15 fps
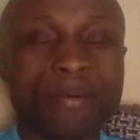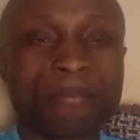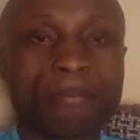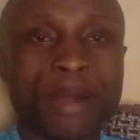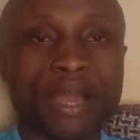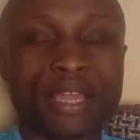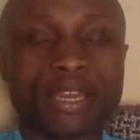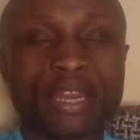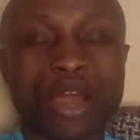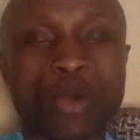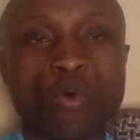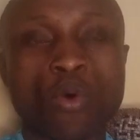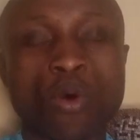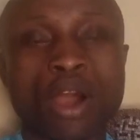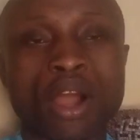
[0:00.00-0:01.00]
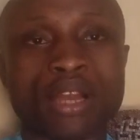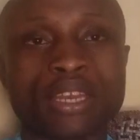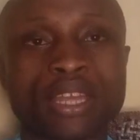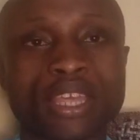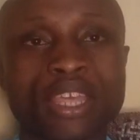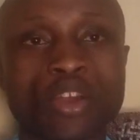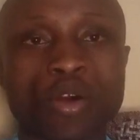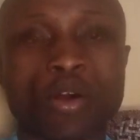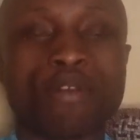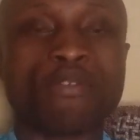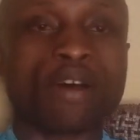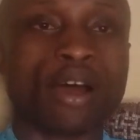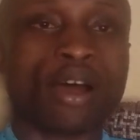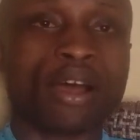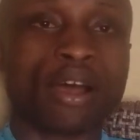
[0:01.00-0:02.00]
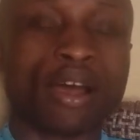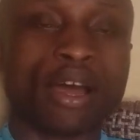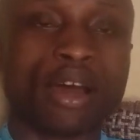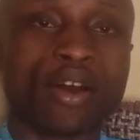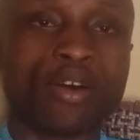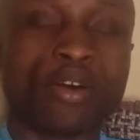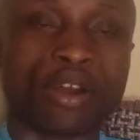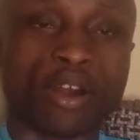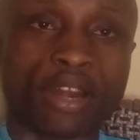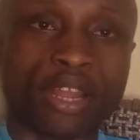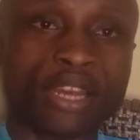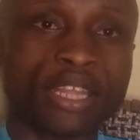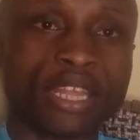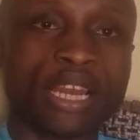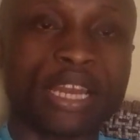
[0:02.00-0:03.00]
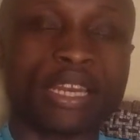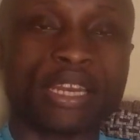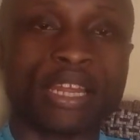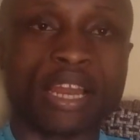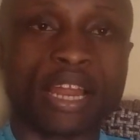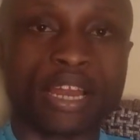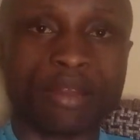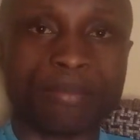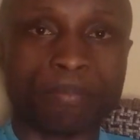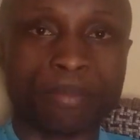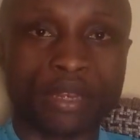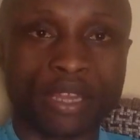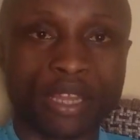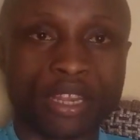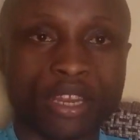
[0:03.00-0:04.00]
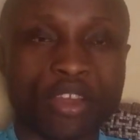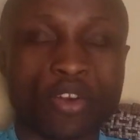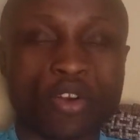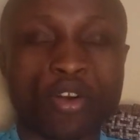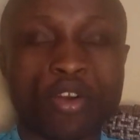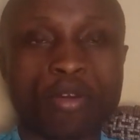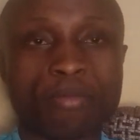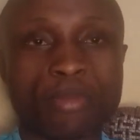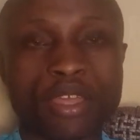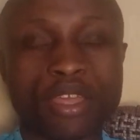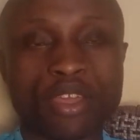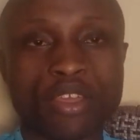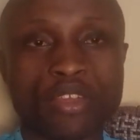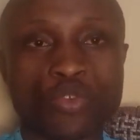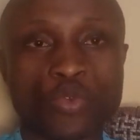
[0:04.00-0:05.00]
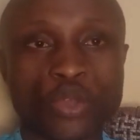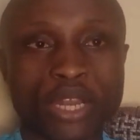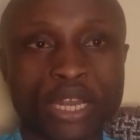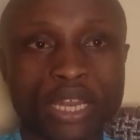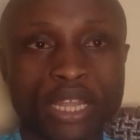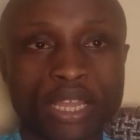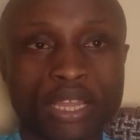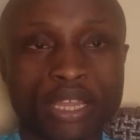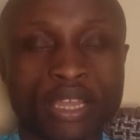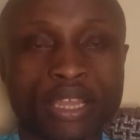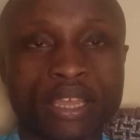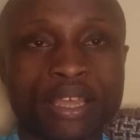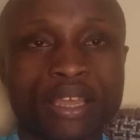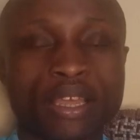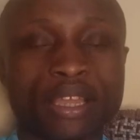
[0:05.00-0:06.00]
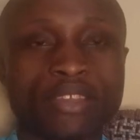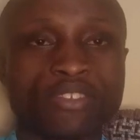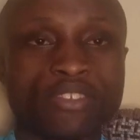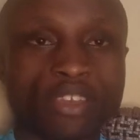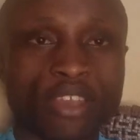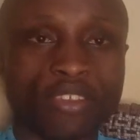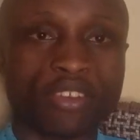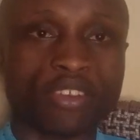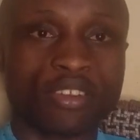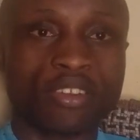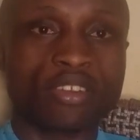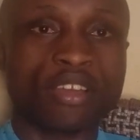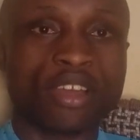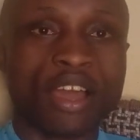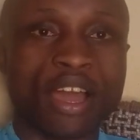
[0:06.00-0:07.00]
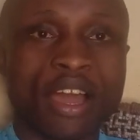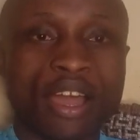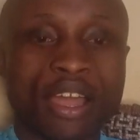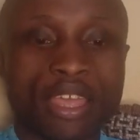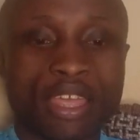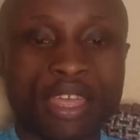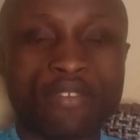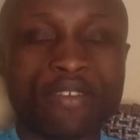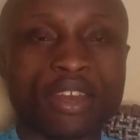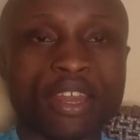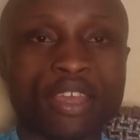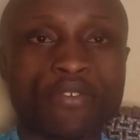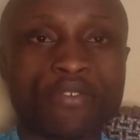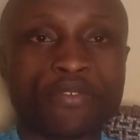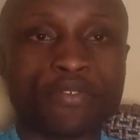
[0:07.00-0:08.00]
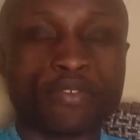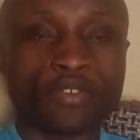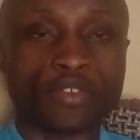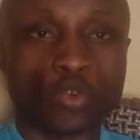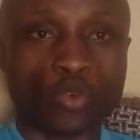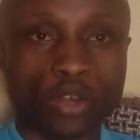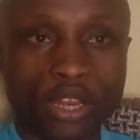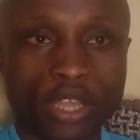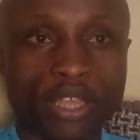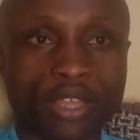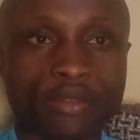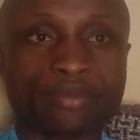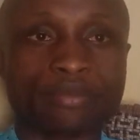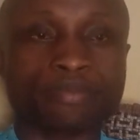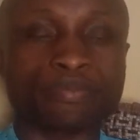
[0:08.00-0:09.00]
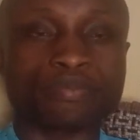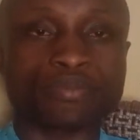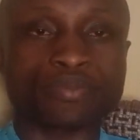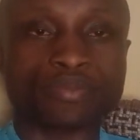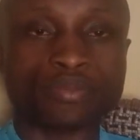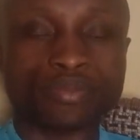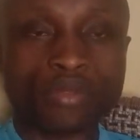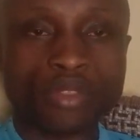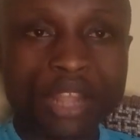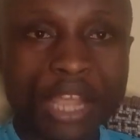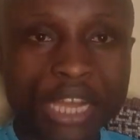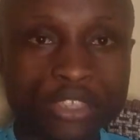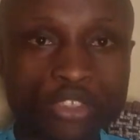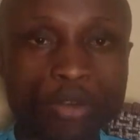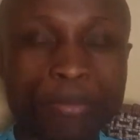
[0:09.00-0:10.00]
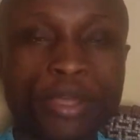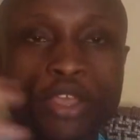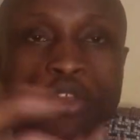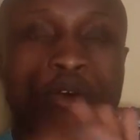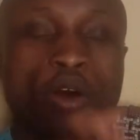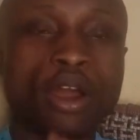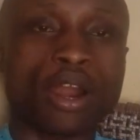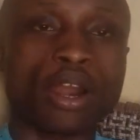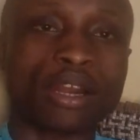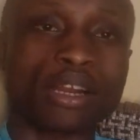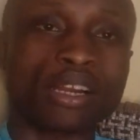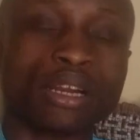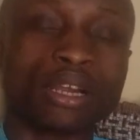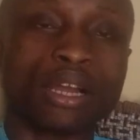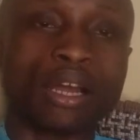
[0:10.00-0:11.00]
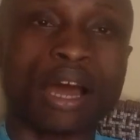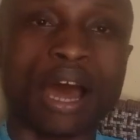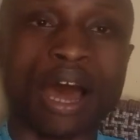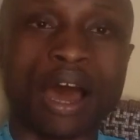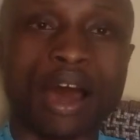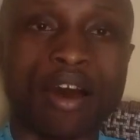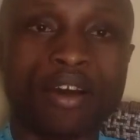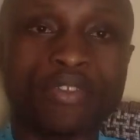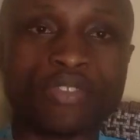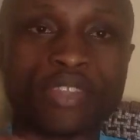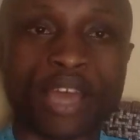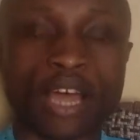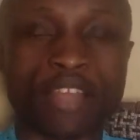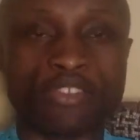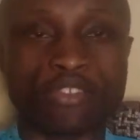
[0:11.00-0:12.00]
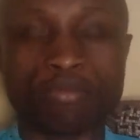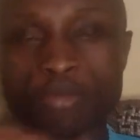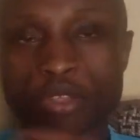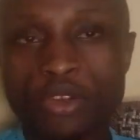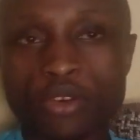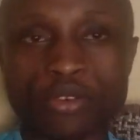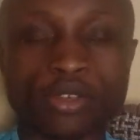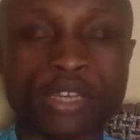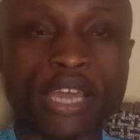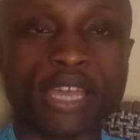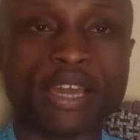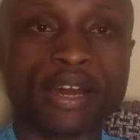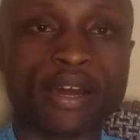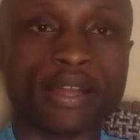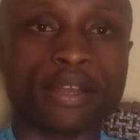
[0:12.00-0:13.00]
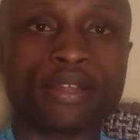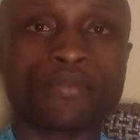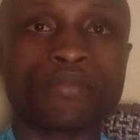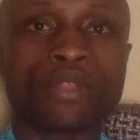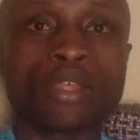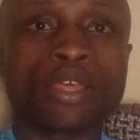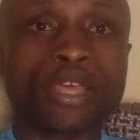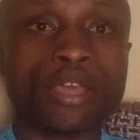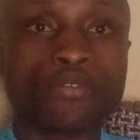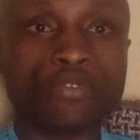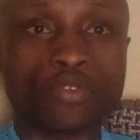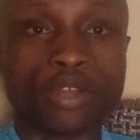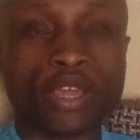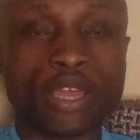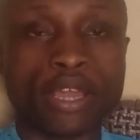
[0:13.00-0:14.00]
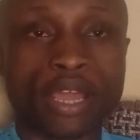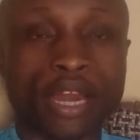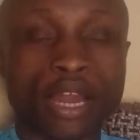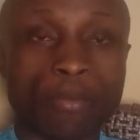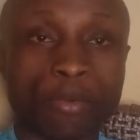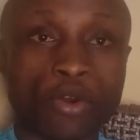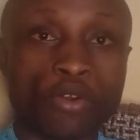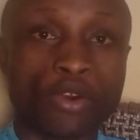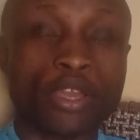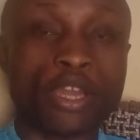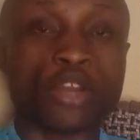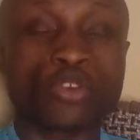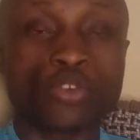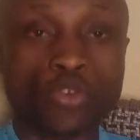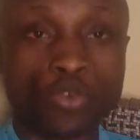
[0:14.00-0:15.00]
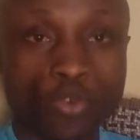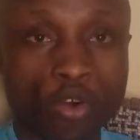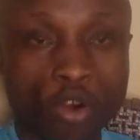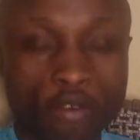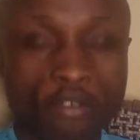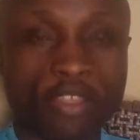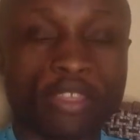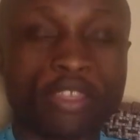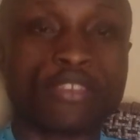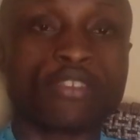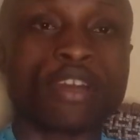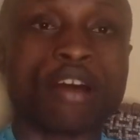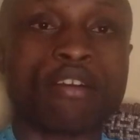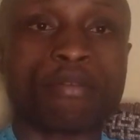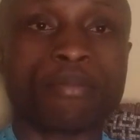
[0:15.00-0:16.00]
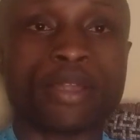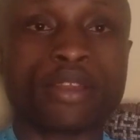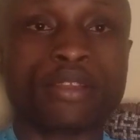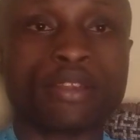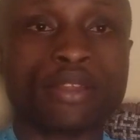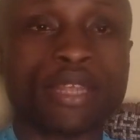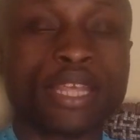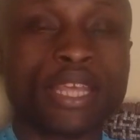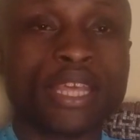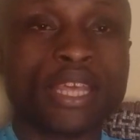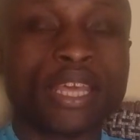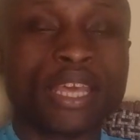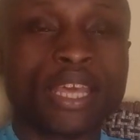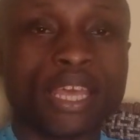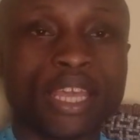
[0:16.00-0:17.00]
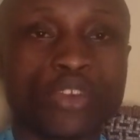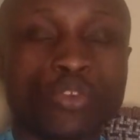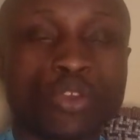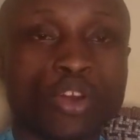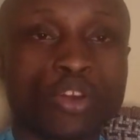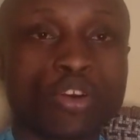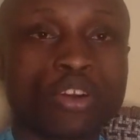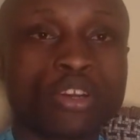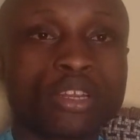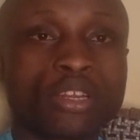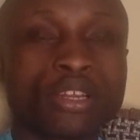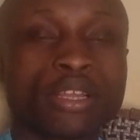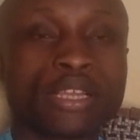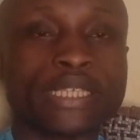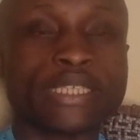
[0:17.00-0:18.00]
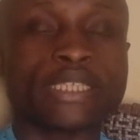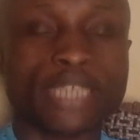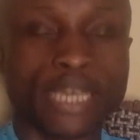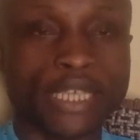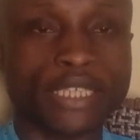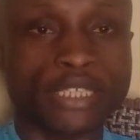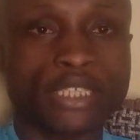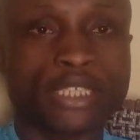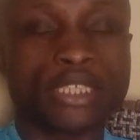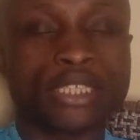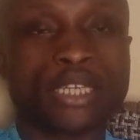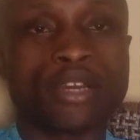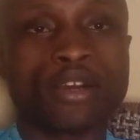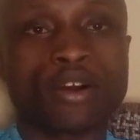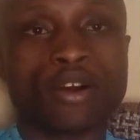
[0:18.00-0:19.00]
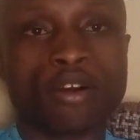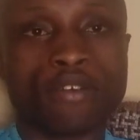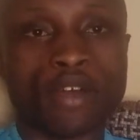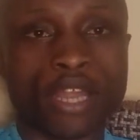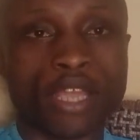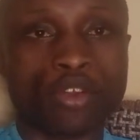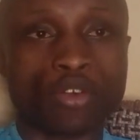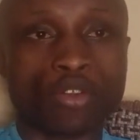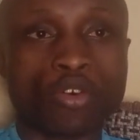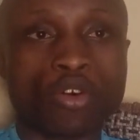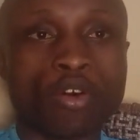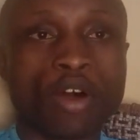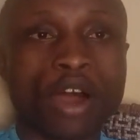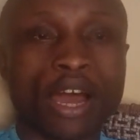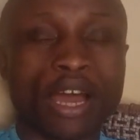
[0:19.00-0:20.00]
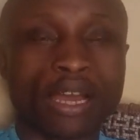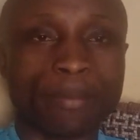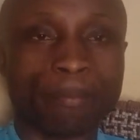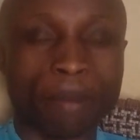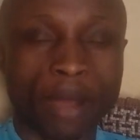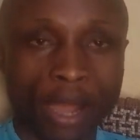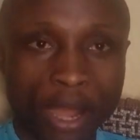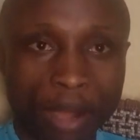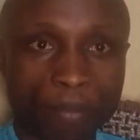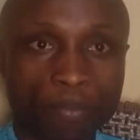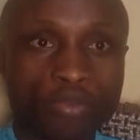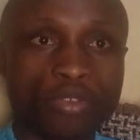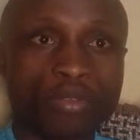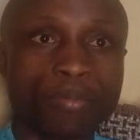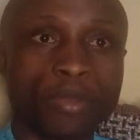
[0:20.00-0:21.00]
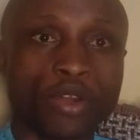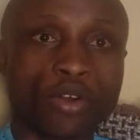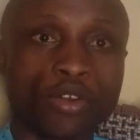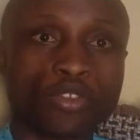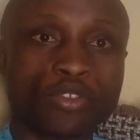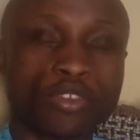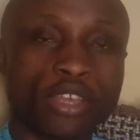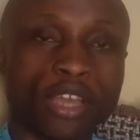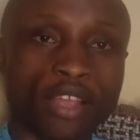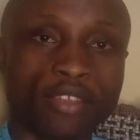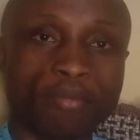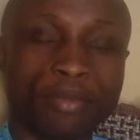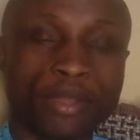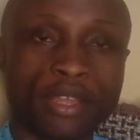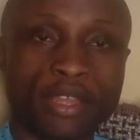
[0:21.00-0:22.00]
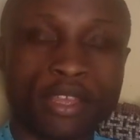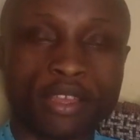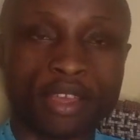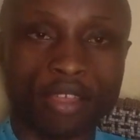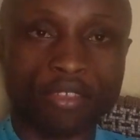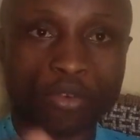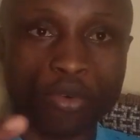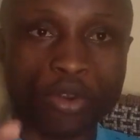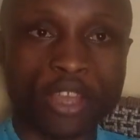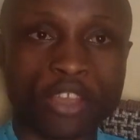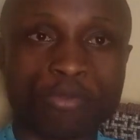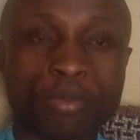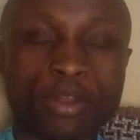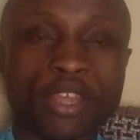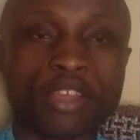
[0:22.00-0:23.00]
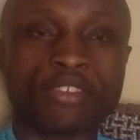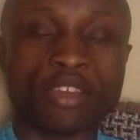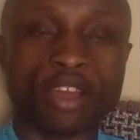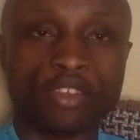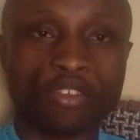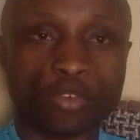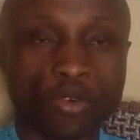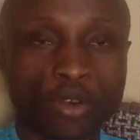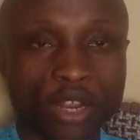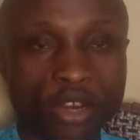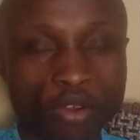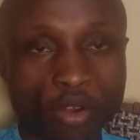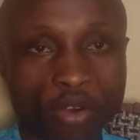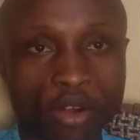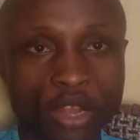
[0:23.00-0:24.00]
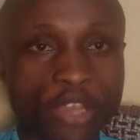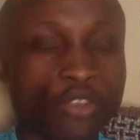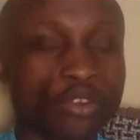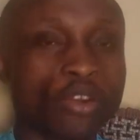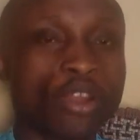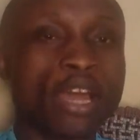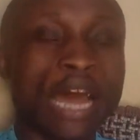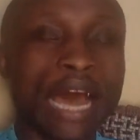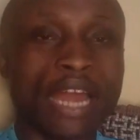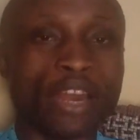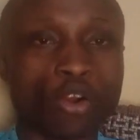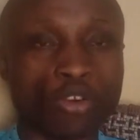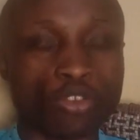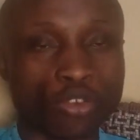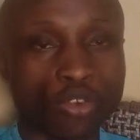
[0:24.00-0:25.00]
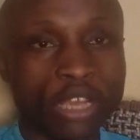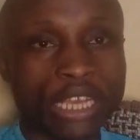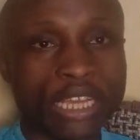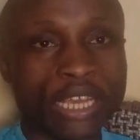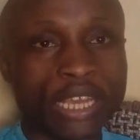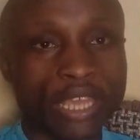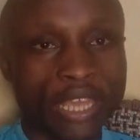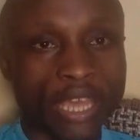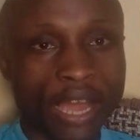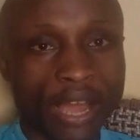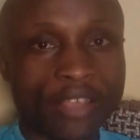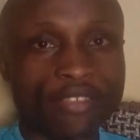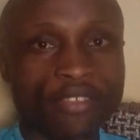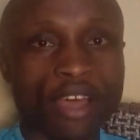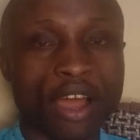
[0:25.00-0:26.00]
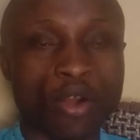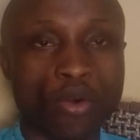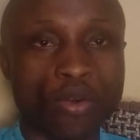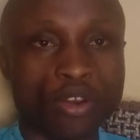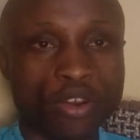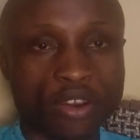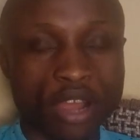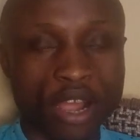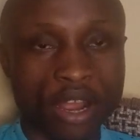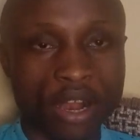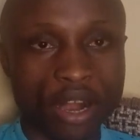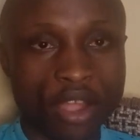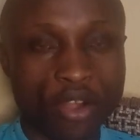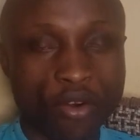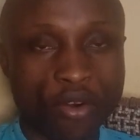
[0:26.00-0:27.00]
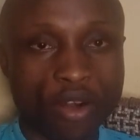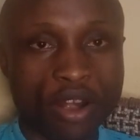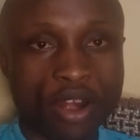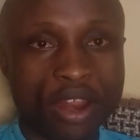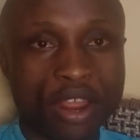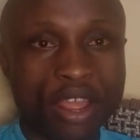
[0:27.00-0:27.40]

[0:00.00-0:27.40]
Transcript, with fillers: by now taking over already dilapidated economy, you will uh, change it. Even if today, assuming you are uh, the Azmio diehard, if today Raila Odinga took over this government, it will not change overnight. Although perhaps because he has been he has good experience, he has good network connection, and also he has a good track record.